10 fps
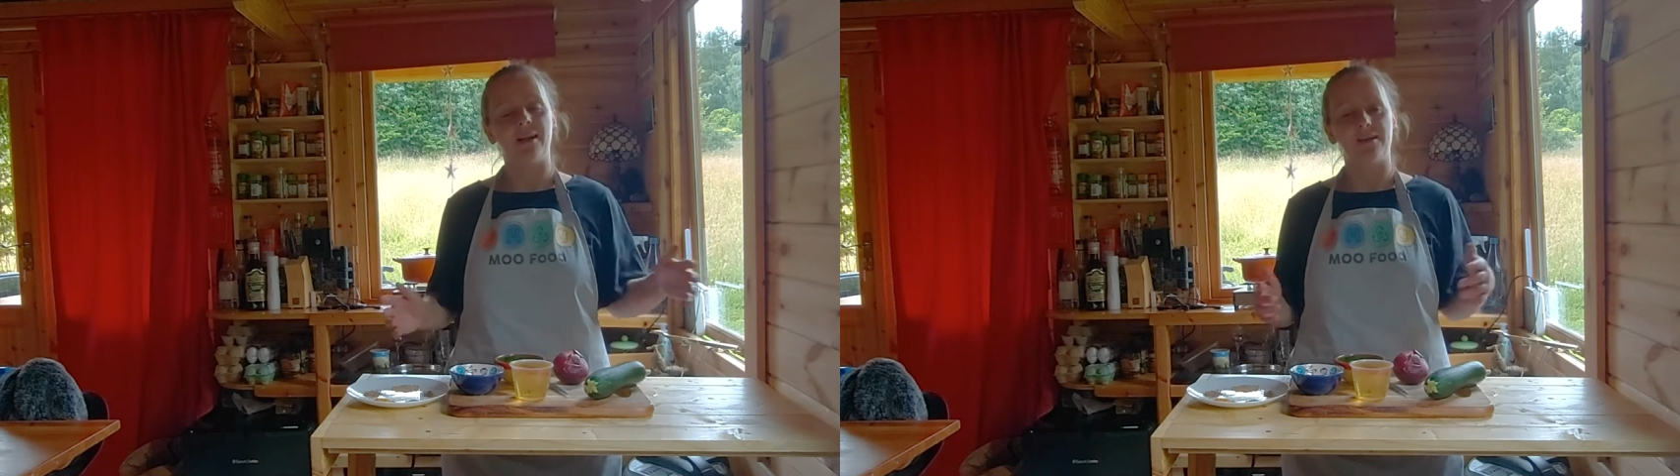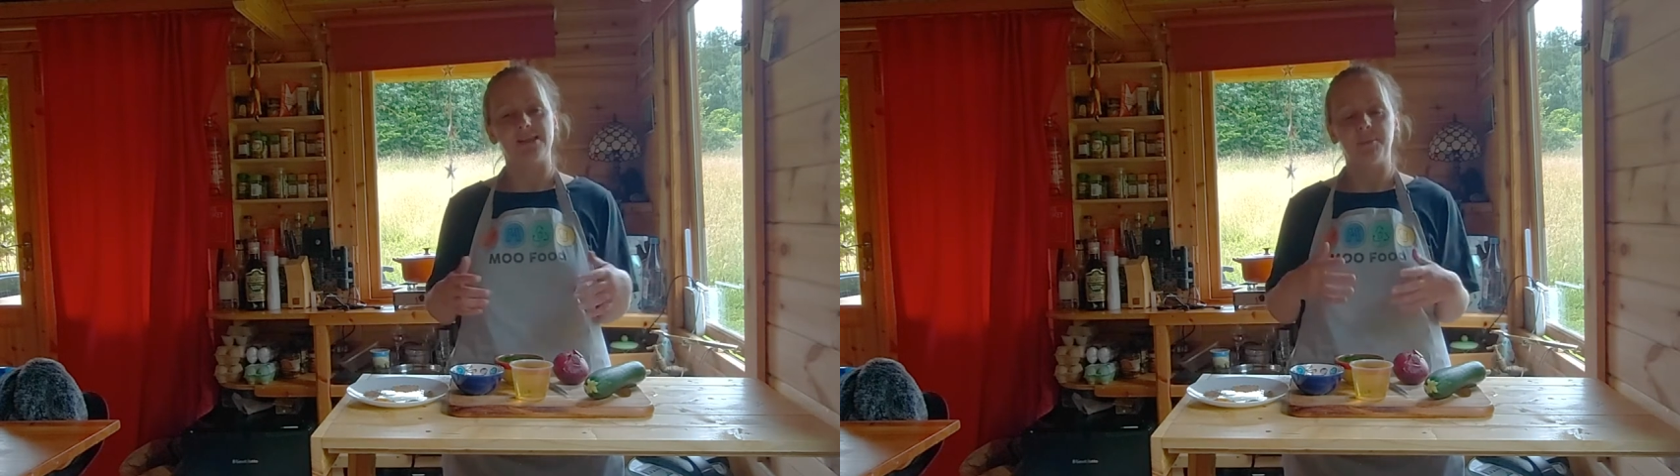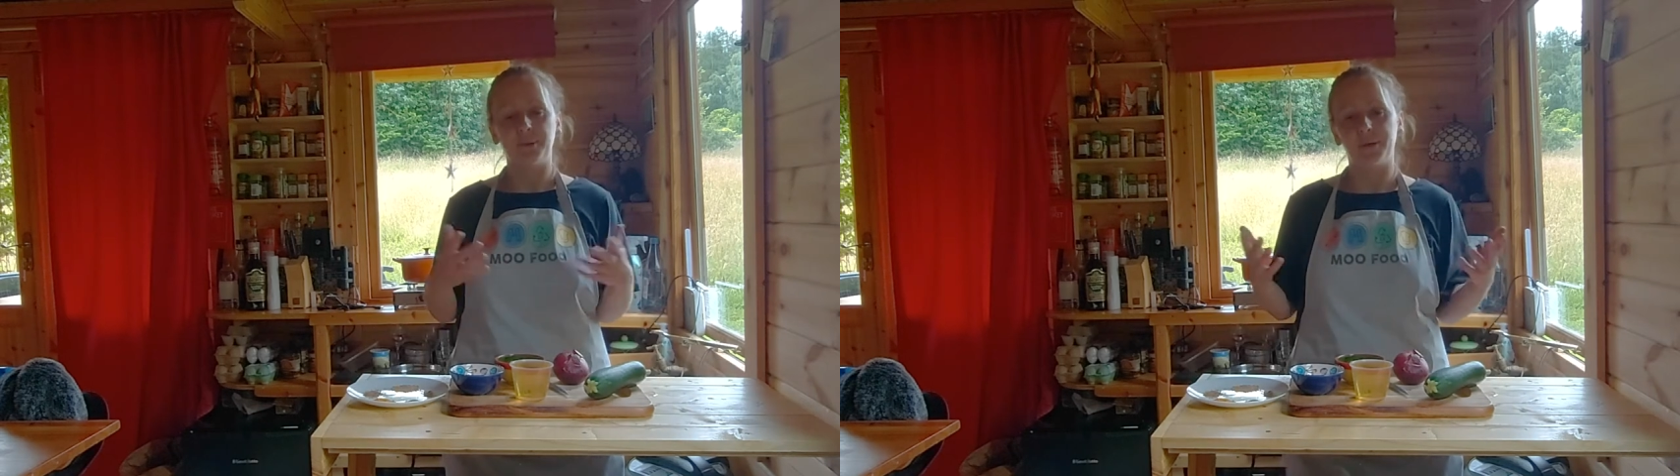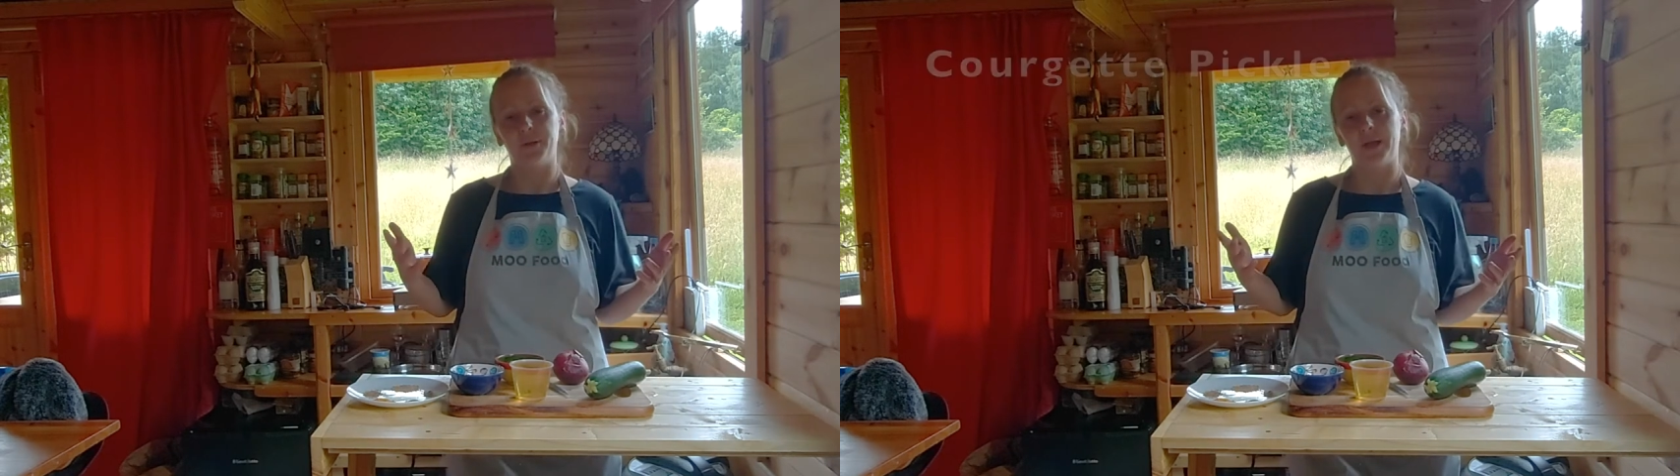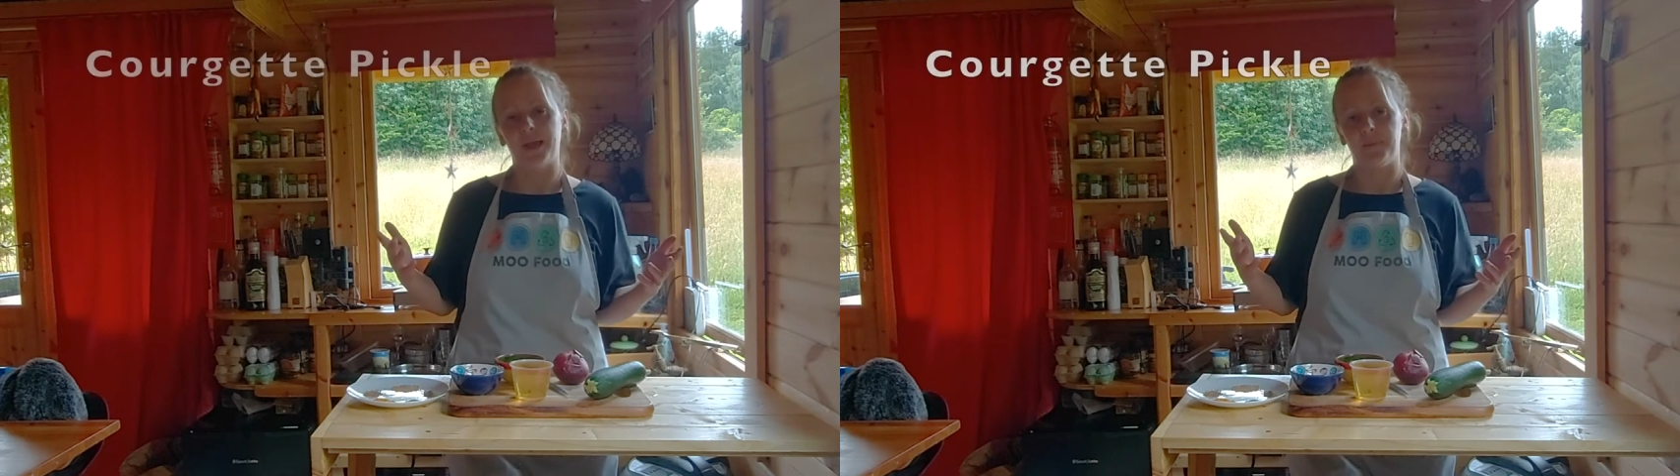a
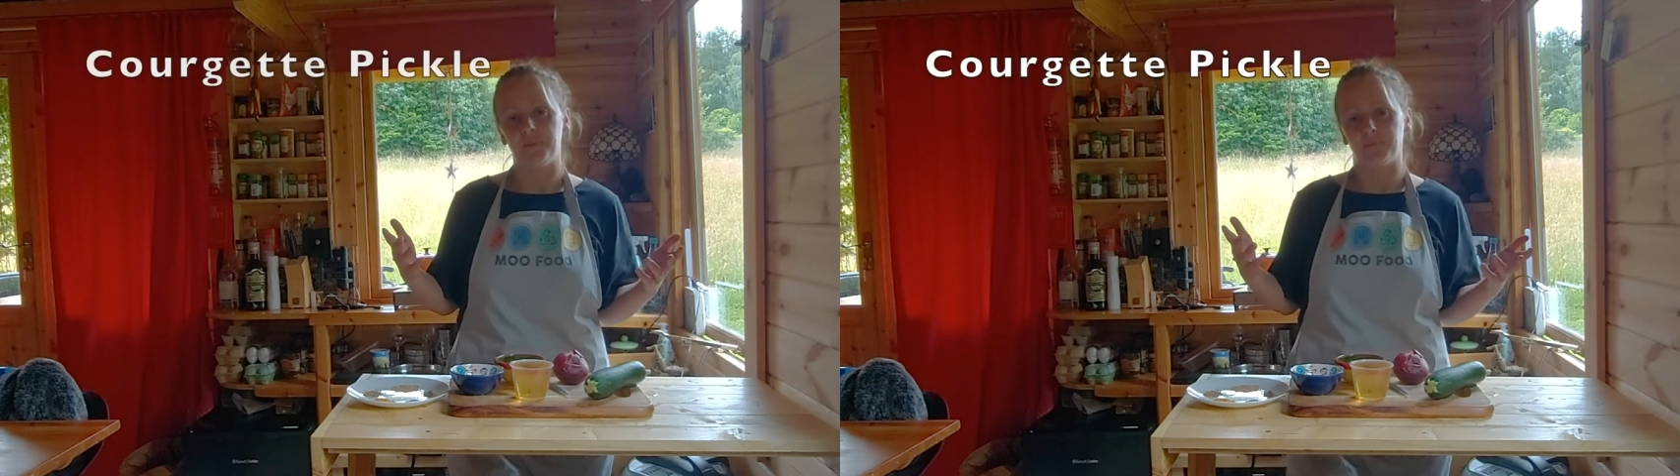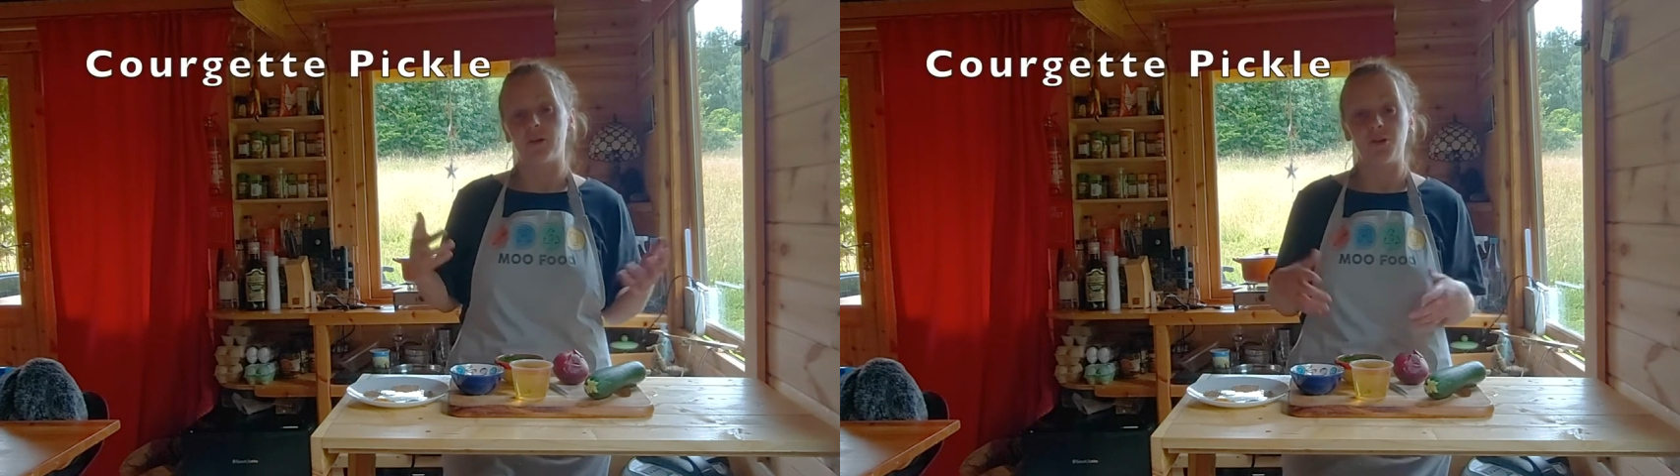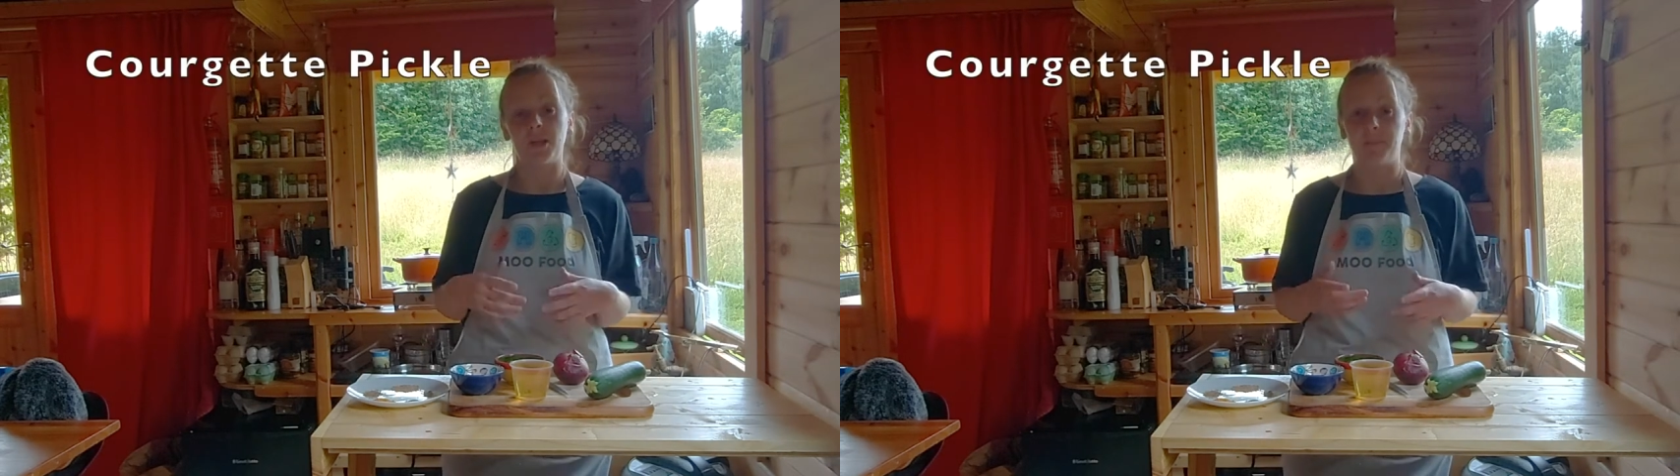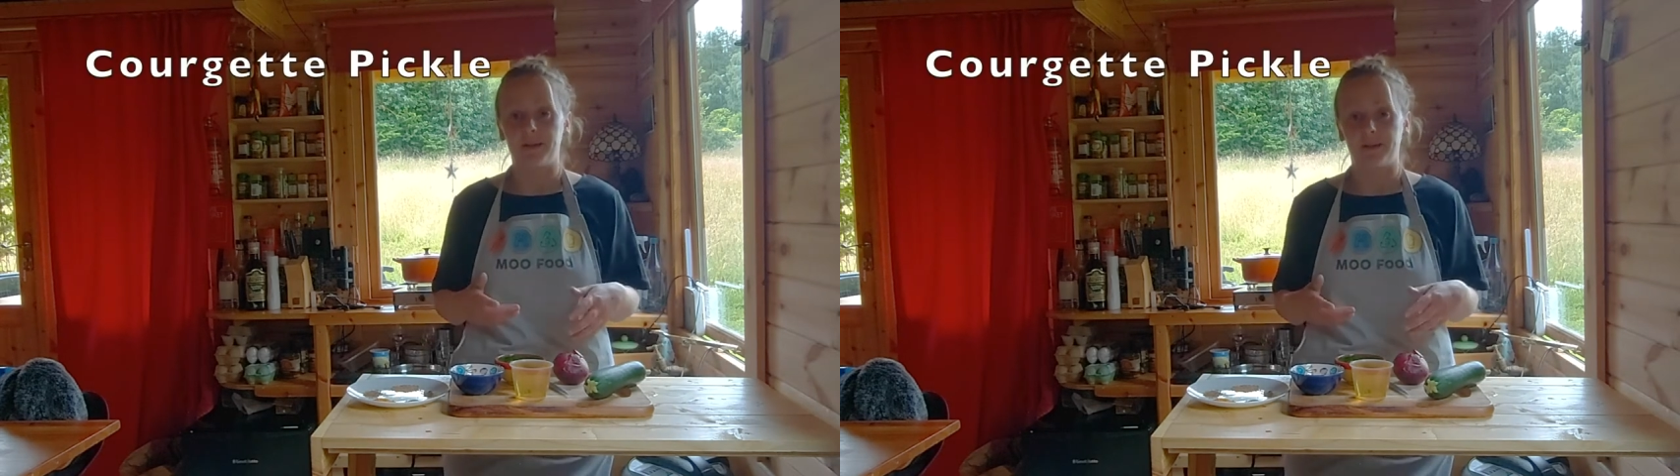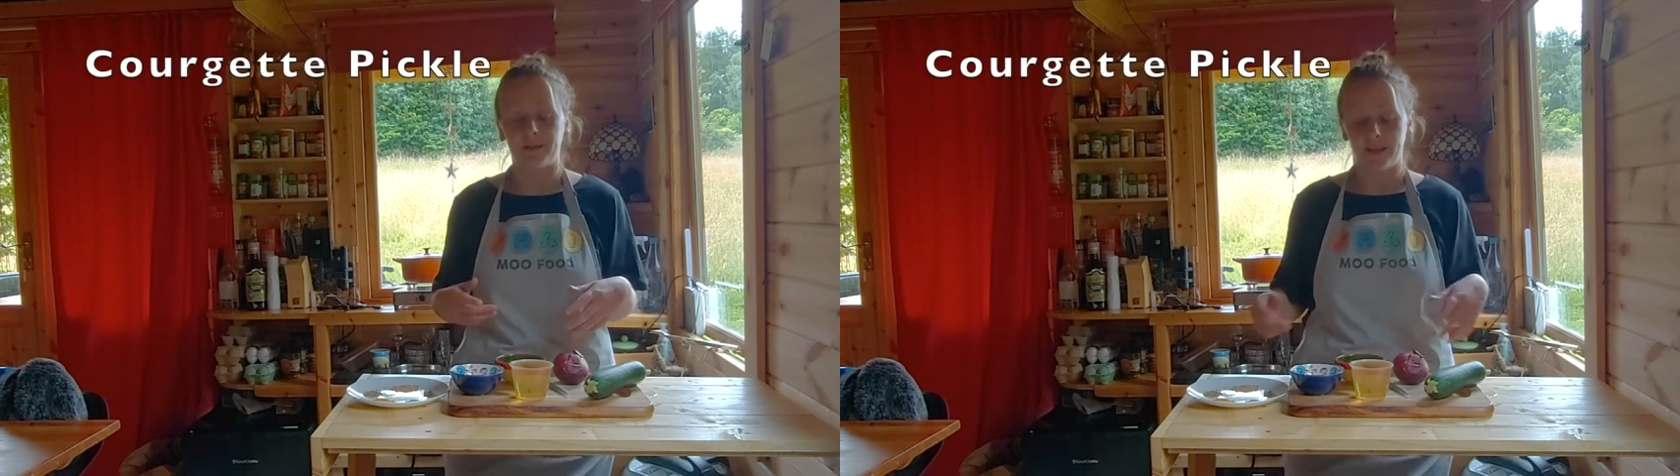simple courgette
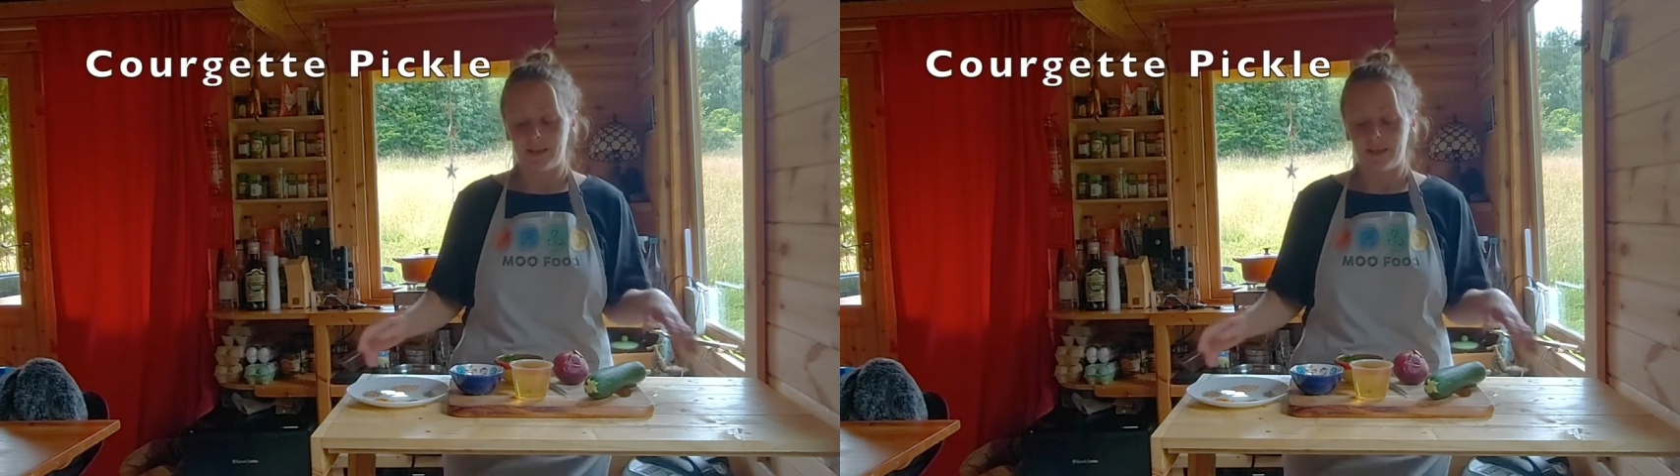pickle.